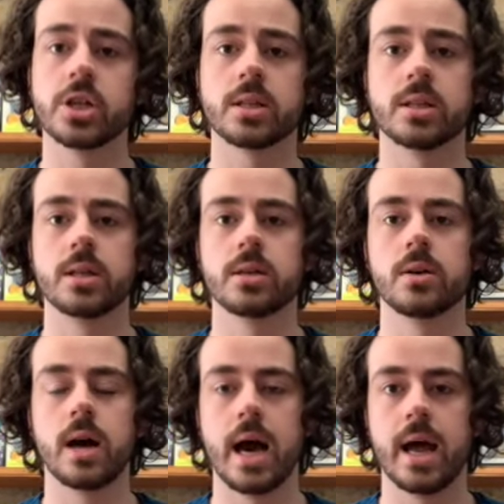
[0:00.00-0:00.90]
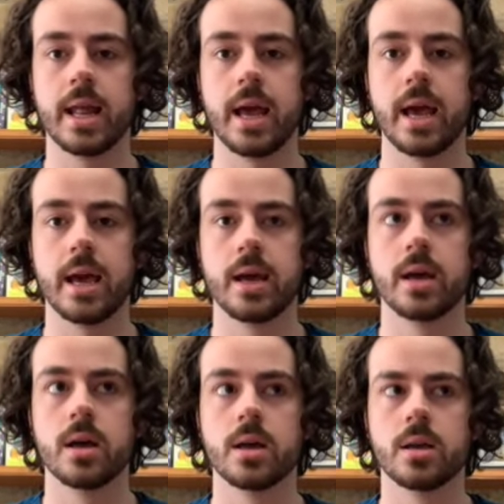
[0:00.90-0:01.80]
the needle at a
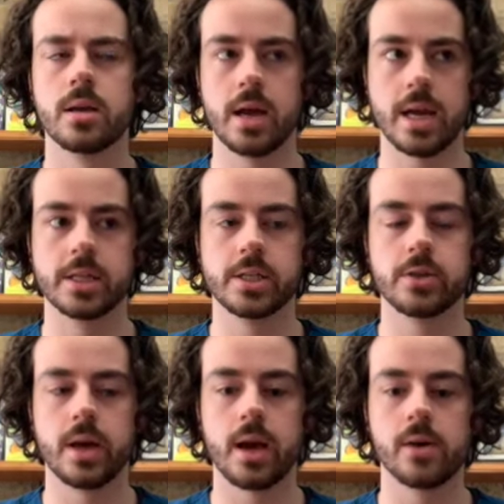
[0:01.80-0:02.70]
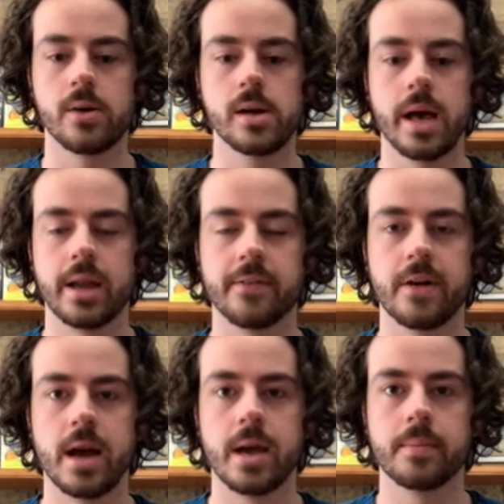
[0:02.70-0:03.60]
90-degree angle. And if
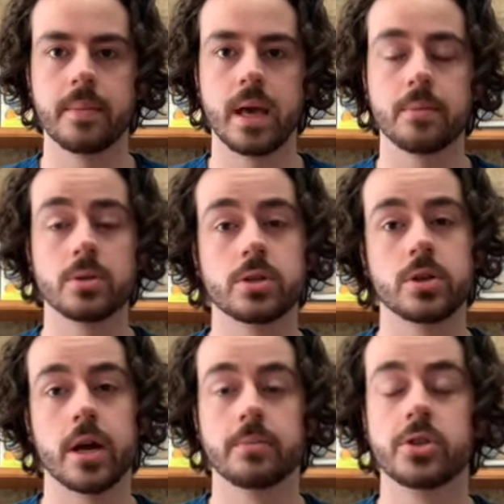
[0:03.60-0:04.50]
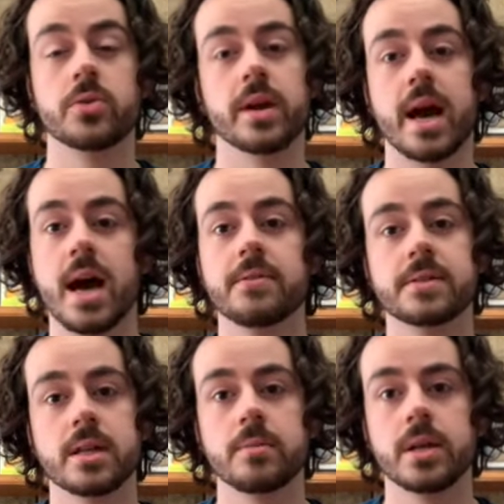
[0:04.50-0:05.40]
I'm able to grab 2.5
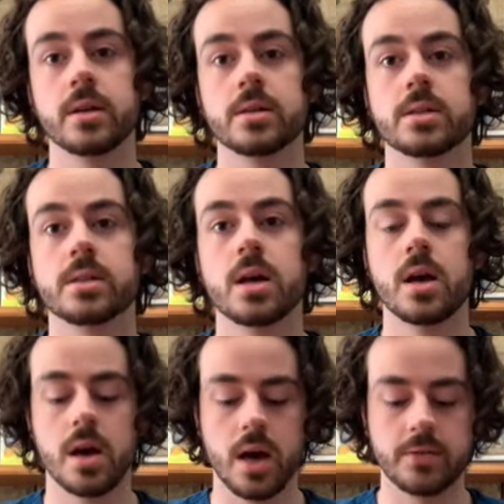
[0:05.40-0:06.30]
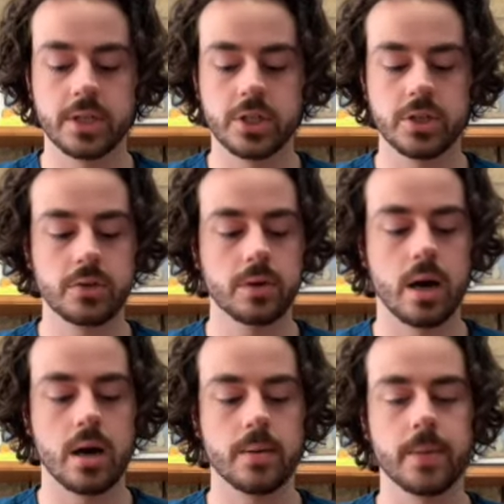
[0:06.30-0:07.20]
centimeters of tissue,
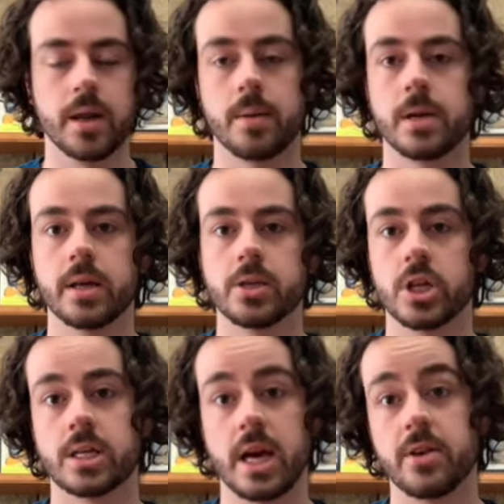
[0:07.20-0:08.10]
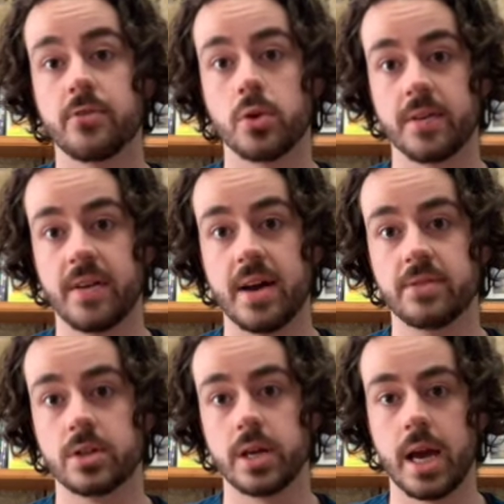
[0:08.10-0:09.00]
then I'm going to inject it at a
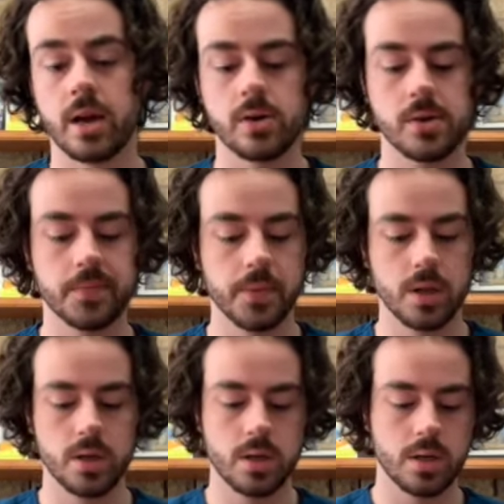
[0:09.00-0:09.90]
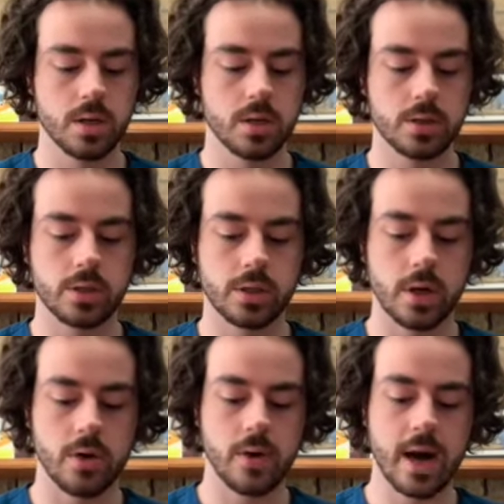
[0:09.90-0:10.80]
45-degree angle.
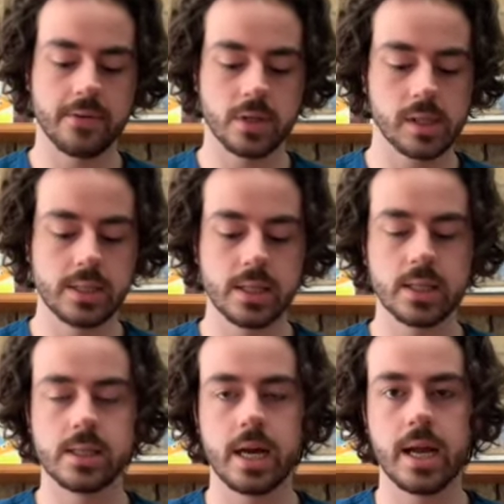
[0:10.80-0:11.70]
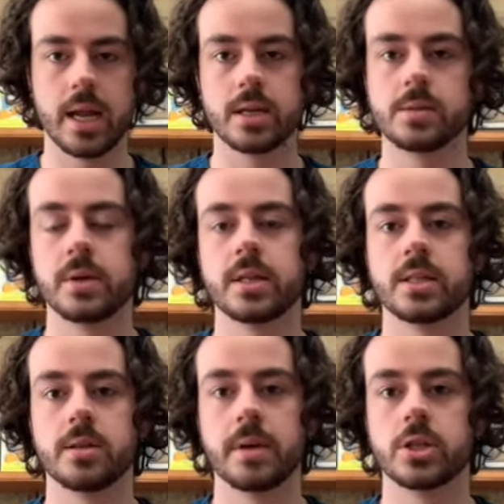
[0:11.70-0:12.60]
So after cleansing the site and explaining to
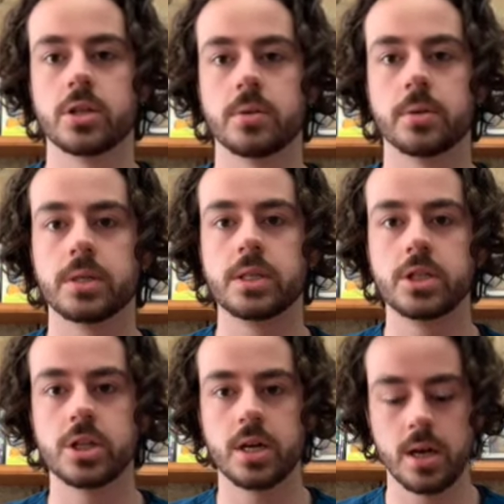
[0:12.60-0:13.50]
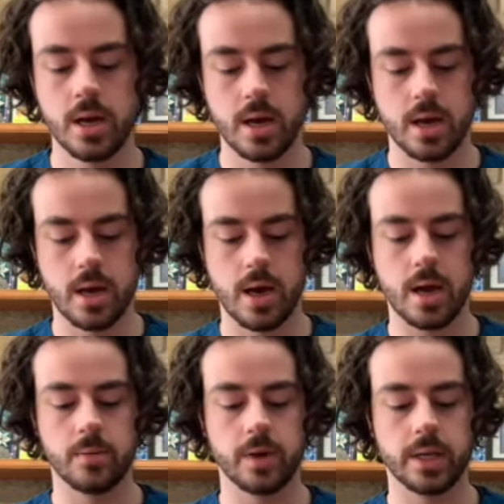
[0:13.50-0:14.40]
the patient the procedure,
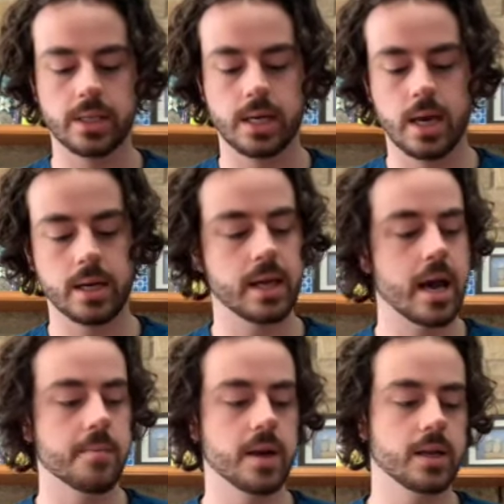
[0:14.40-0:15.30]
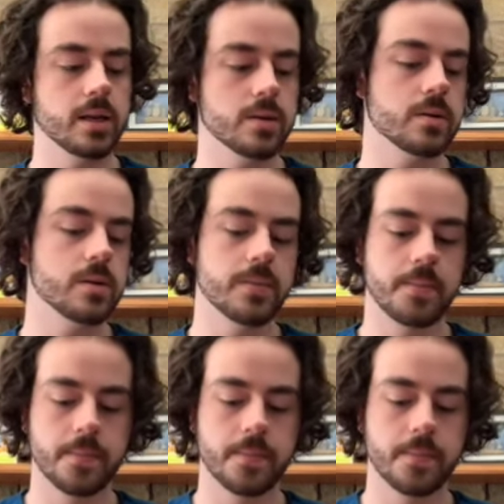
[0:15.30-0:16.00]
I'm ready to uncap my needle,